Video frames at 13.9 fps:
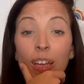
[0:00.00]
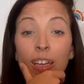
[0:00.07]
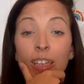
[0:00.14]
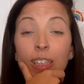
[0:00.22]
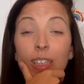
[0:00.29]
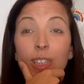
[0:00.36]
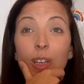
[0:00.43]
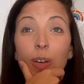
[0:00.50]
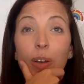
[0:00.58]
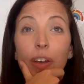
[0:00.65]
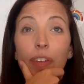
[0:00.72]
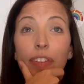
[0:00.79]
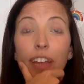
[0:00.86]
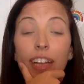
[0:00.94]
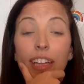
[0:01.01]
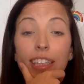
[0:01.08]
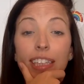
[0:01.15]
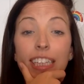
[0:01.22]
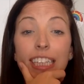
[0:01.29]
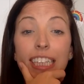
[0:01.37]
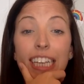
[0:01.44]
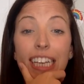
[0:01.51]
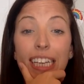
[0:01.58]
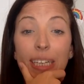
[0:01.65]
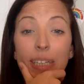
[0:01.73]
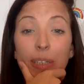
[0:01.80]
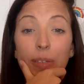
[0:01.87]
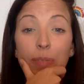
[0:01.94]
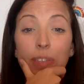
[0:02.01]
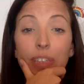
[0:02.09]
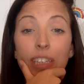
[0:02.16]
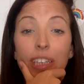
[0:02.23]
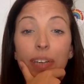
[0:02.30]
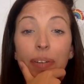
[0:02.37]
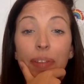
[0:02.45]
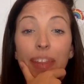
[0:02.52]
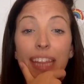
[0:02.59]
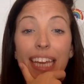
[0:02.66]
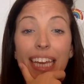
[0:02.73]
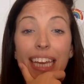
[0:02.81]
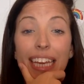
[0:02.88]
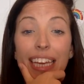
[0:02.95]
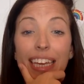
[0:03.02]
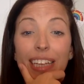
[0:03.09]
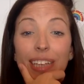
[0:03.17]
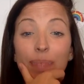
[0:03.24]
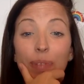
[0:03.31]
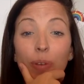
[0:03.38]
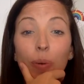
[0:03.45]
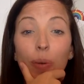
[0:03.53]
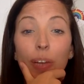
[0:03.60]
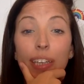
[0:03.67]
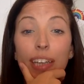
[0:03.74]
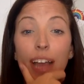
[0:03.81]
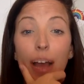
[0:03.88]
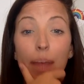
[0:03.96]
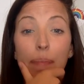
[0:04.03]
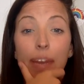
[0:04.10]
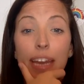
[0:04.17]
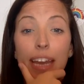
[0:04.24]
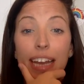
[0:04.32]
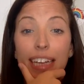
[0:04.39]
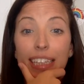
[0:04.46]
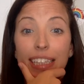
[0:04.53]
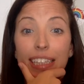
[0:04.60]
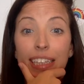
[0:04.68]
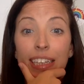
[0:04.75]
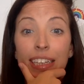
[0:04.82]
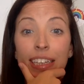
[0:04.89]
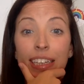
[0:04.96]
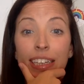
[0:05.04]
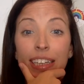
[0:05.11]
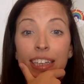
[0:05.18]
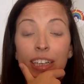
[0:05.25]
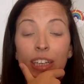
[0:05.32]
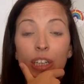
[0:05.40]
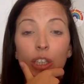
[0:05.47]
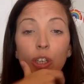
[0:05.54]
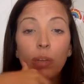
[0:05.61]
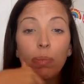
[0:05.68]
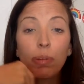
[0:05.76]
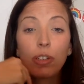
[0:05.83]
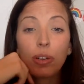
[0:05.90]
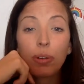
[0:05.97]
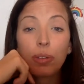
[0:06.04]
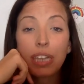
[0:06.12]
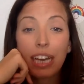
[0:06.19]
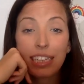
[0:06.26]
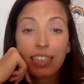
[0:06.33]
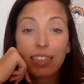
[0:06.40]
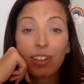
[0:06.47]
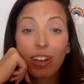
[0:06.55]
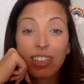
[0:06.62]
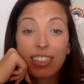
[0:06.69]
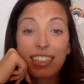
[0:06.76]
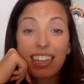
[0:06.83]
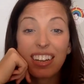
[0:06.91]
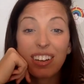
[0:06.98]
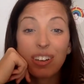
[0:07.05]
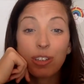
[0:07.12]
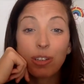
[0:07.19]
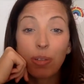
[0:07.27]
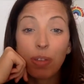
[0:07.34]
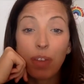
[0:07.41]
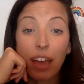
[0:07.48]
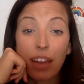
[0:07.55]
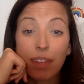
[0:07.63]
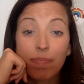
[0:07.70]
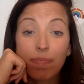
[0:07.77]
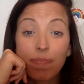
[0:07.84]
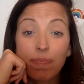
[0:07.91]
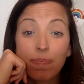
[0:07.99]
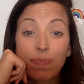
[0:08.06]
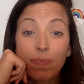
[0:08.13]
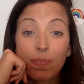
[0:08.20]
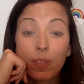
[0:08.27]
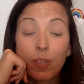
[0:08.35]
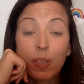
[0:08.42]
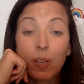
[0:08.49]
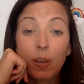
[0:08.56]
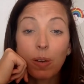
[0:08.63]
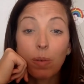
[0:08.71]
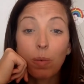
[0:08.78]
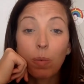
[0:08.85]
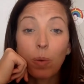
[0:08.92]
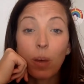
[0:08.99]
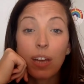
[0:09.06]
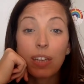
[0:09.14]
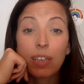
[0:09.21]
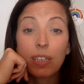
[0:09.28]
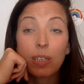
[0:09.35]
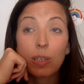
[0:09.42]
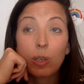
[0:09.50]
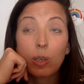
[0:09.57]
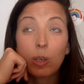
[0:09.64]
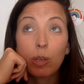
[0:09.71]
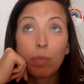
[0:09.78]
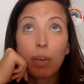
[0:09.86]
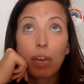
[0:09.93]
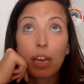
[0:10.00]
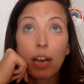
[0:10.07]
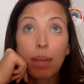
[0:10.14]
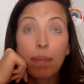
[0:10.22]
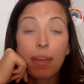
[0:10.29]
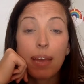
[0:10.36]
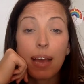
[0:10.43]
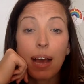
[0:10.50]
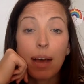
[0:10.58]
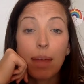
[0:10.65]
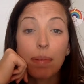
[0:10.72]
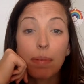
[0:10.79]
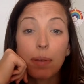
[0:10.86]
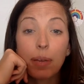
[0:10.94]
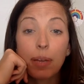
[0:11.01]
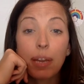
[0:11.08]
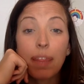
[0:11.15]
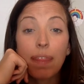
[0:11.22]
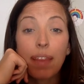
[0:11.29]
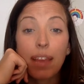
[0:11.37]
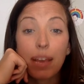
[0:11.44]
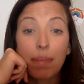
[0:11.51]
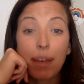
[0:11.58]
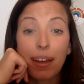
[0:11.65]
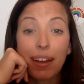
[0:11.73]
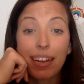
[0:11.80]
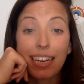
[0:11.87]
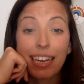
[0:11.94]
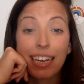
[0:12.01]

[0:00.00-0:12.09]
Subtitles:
So if that's the title, what do you think is going to happen next? Junie B. Jones hasn't lost her tooth yet. So what could be coming up? I want you to think about it.